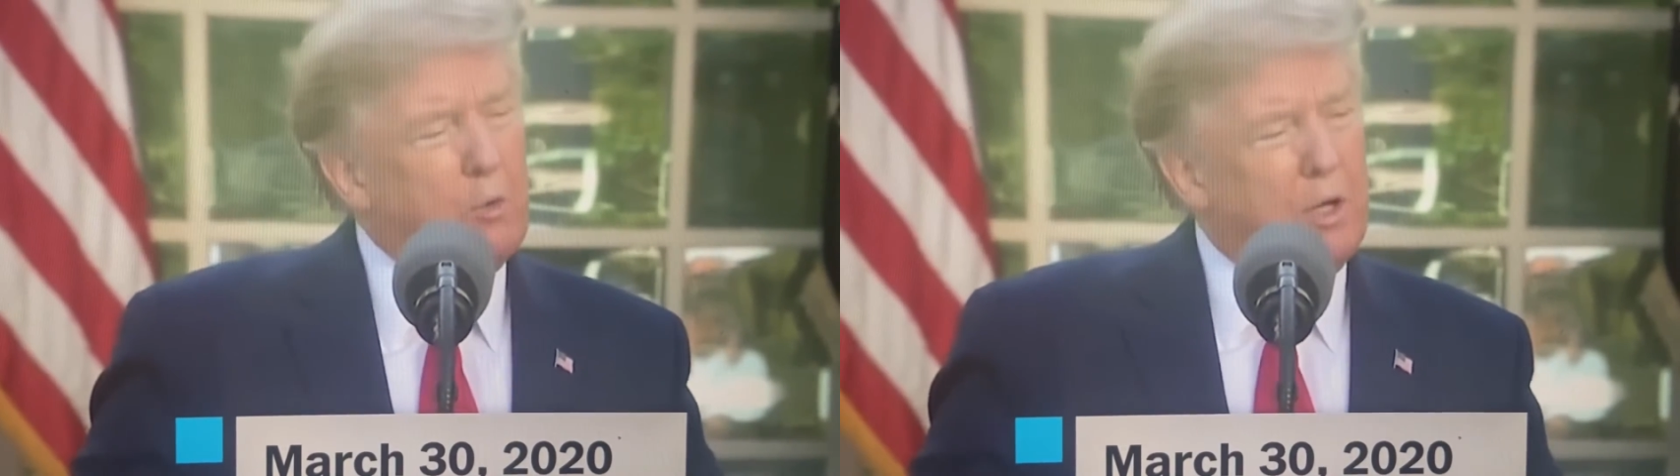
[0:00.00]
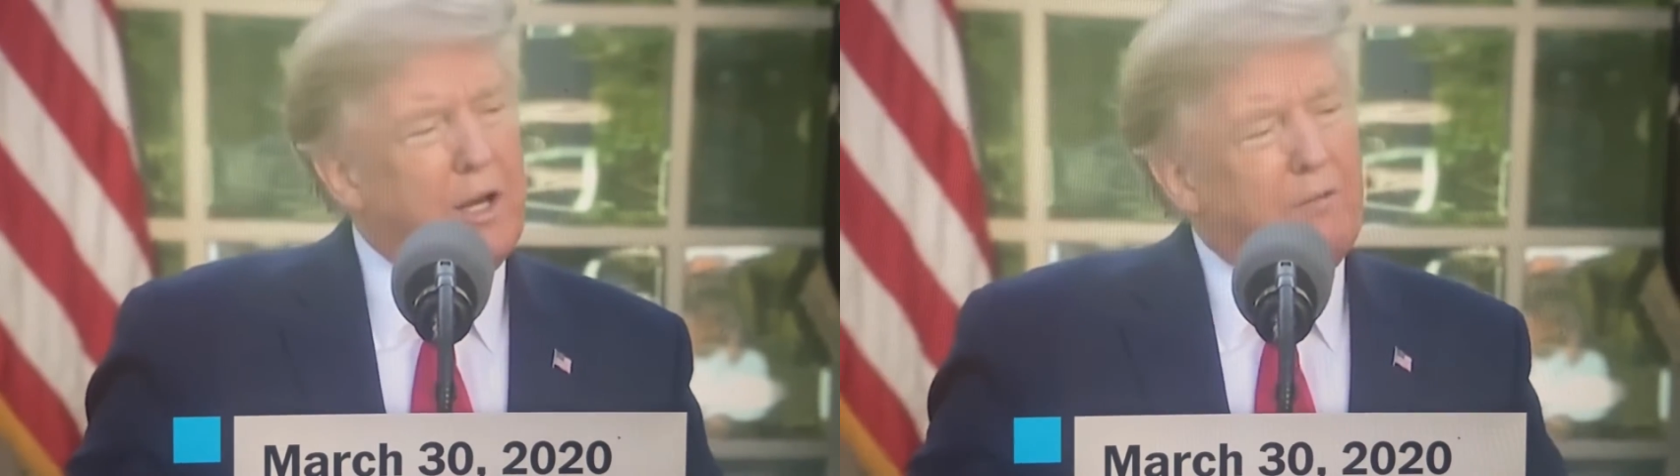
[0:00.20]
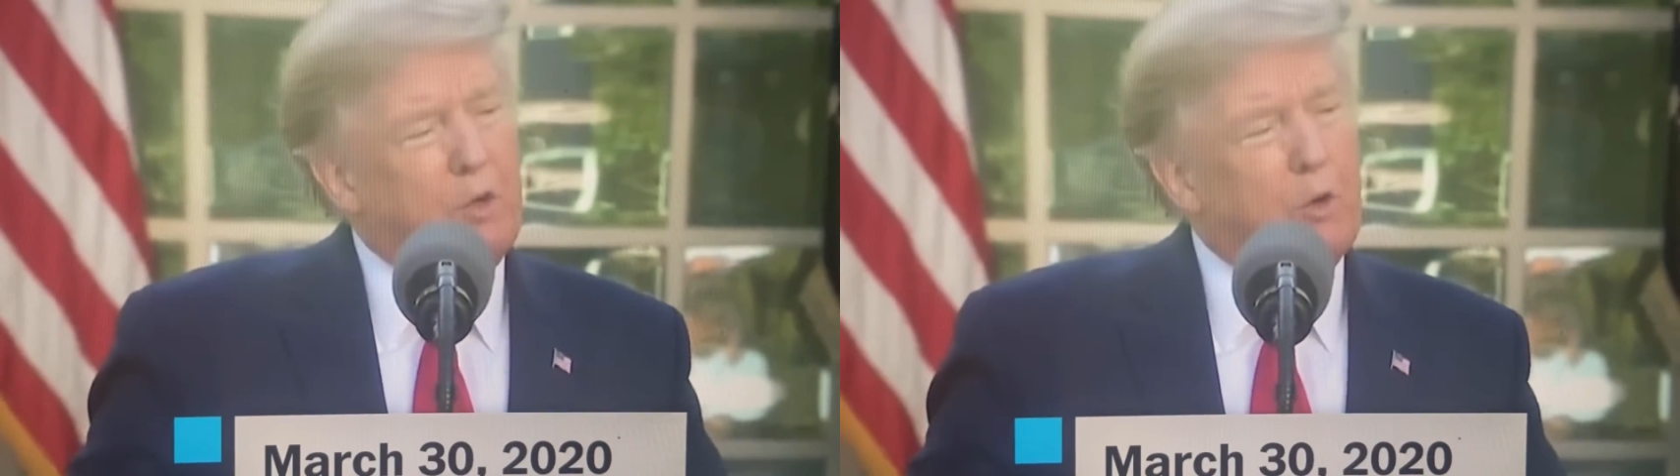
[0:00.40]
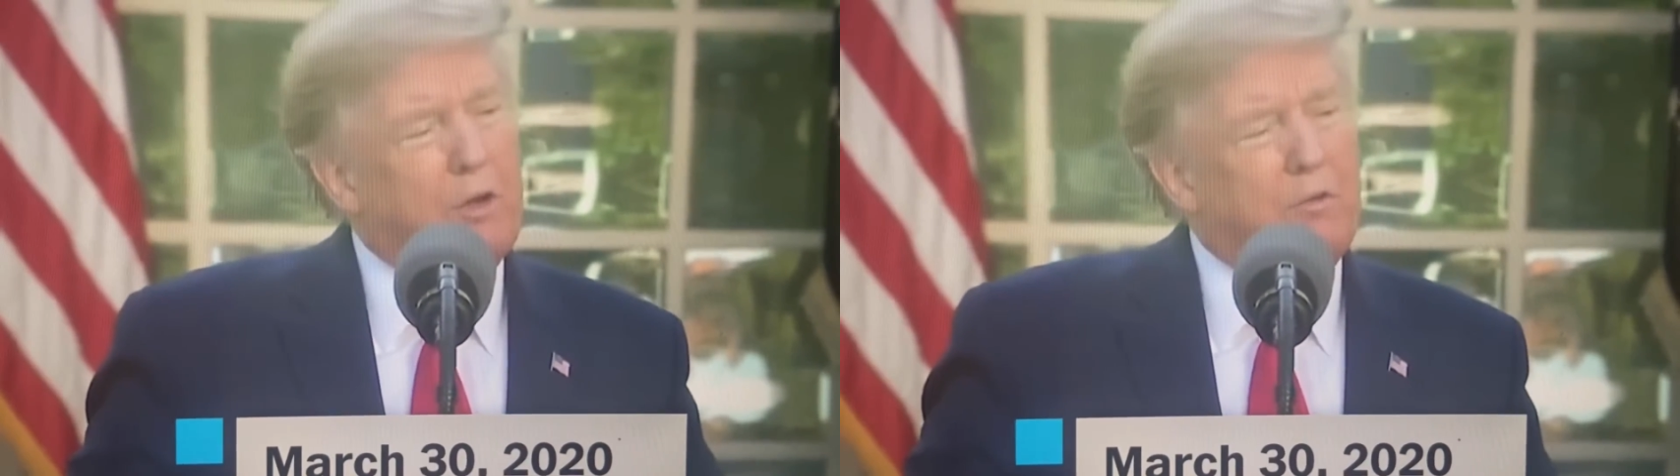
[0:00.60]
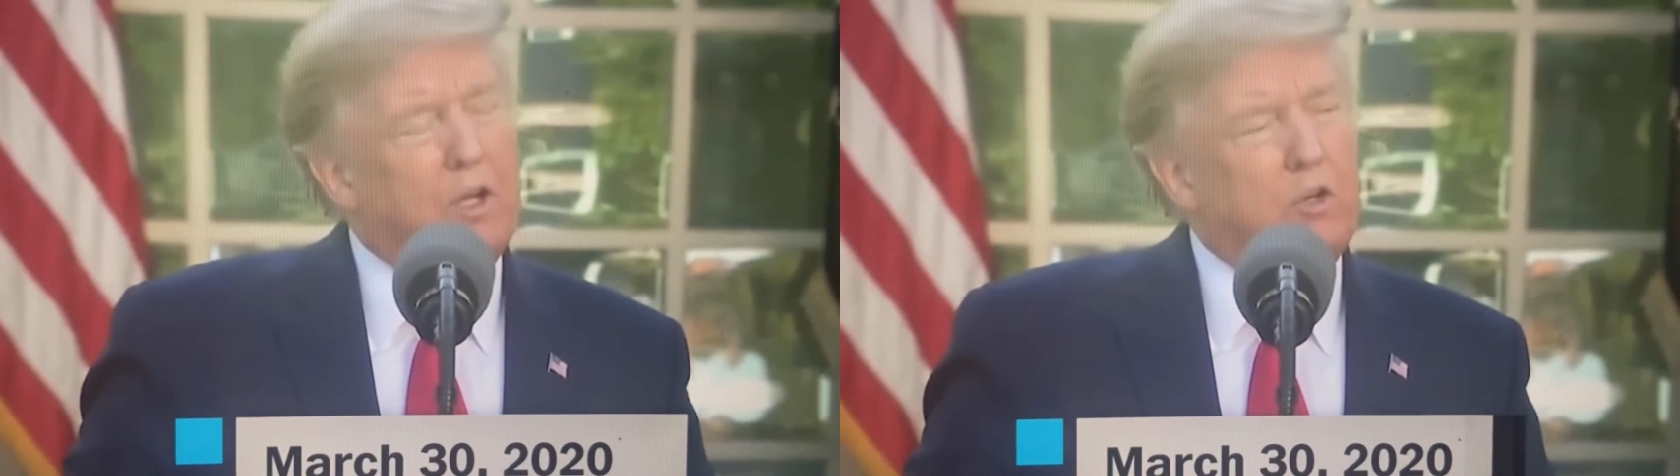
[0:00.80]
And we're going to have a
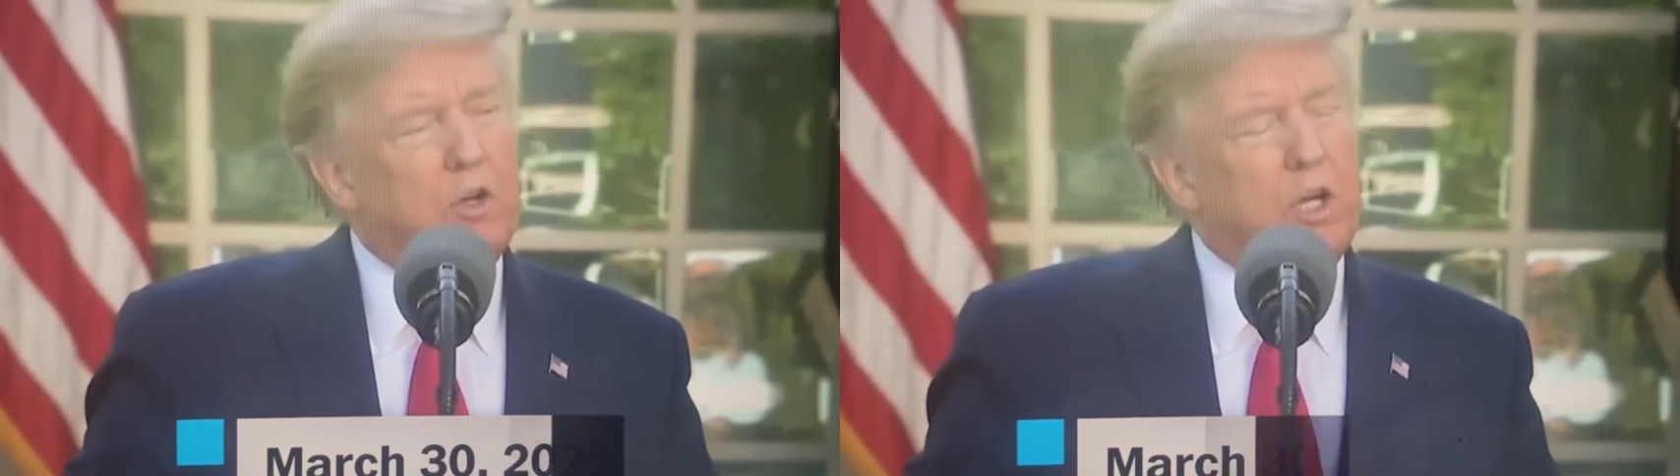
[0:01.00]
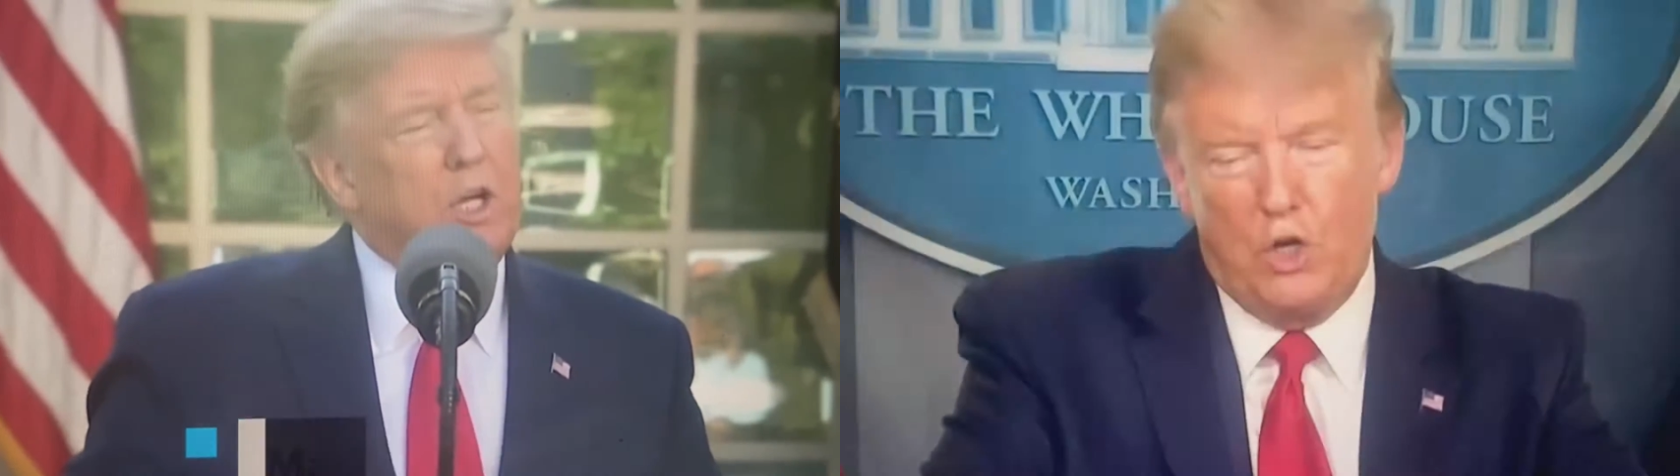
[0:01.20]
great victory.